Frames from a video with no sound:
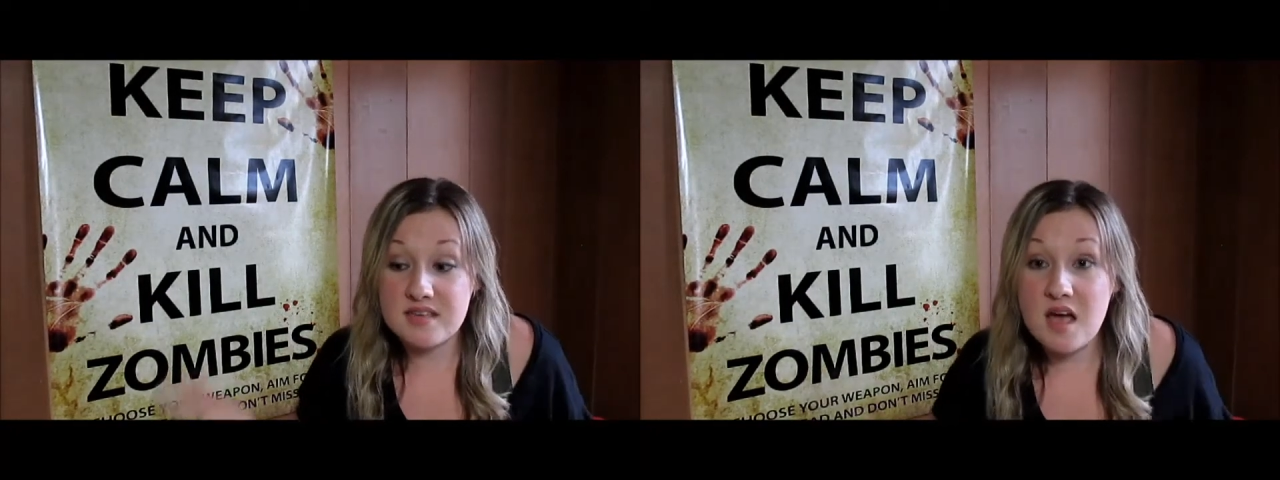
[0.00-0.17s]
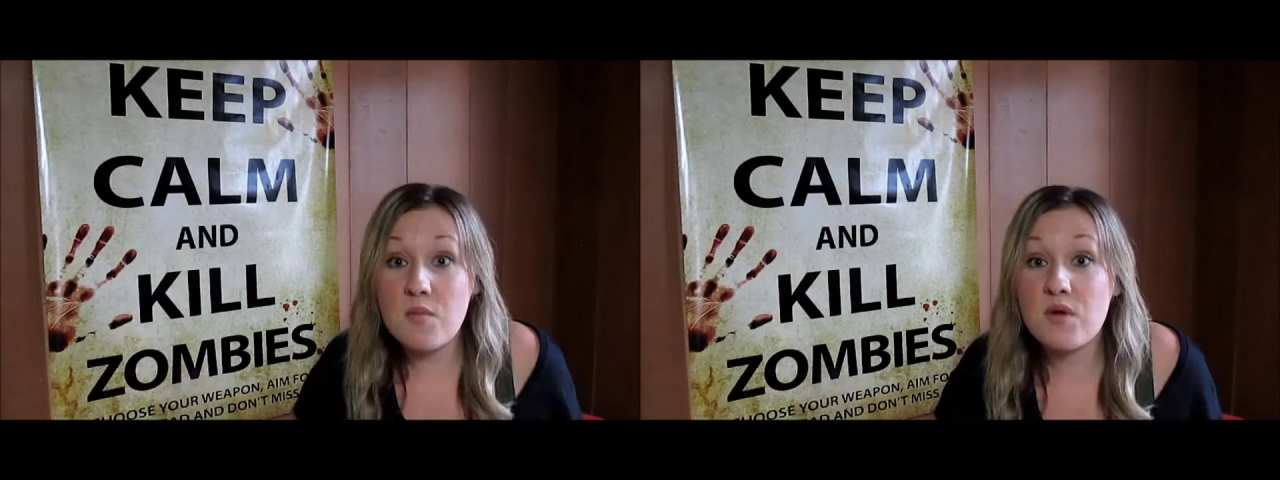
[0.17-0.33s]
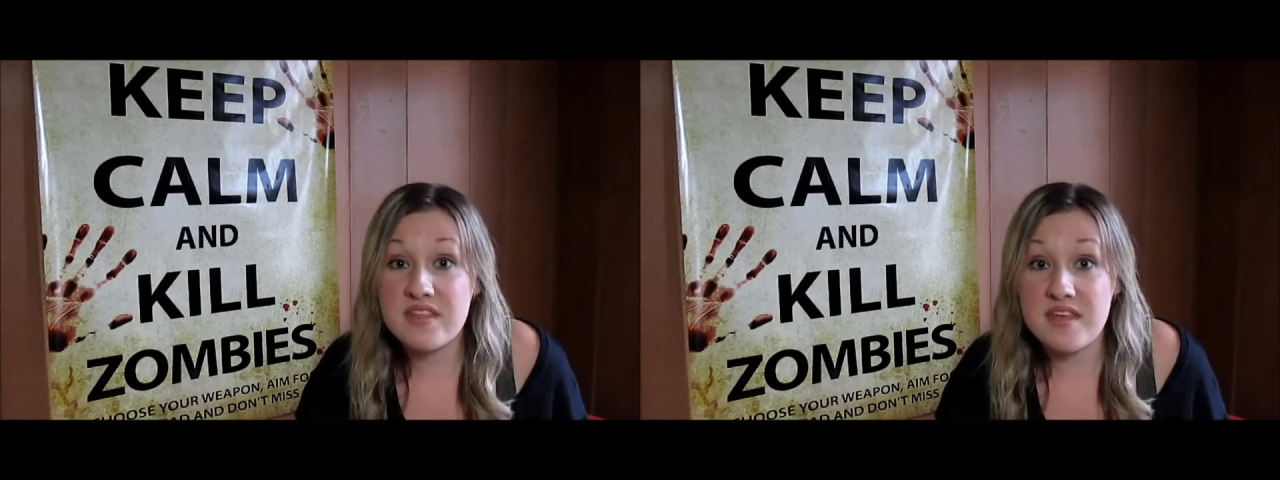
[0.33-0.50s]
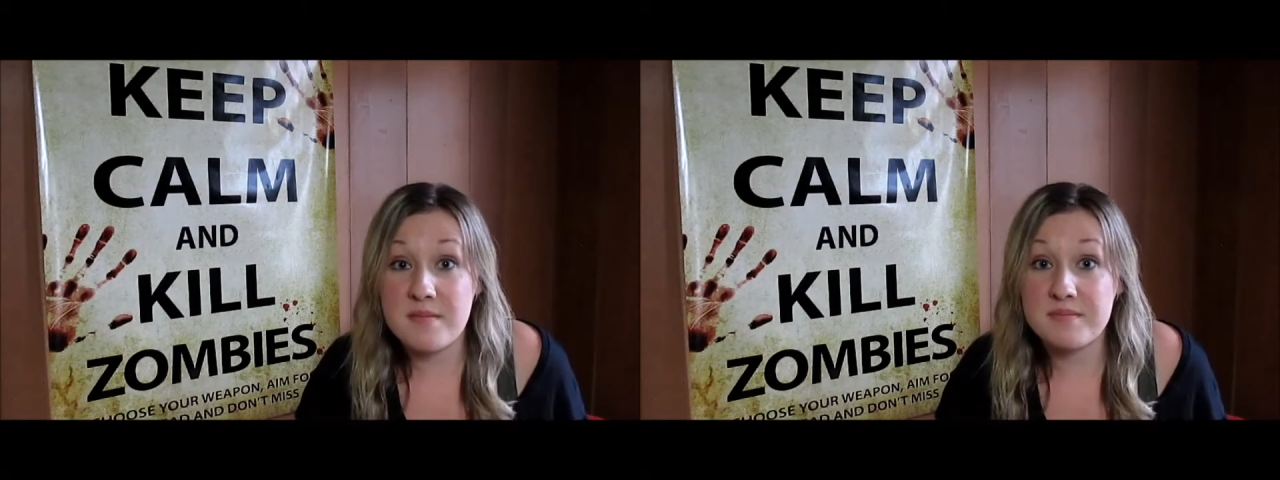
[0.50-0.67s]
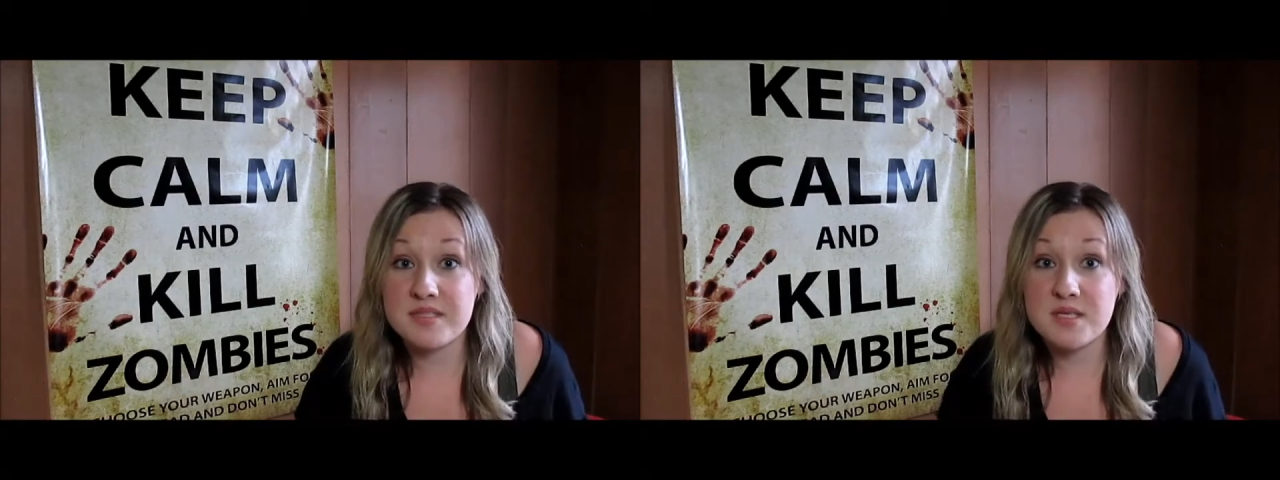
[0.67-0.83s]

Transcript: come with him.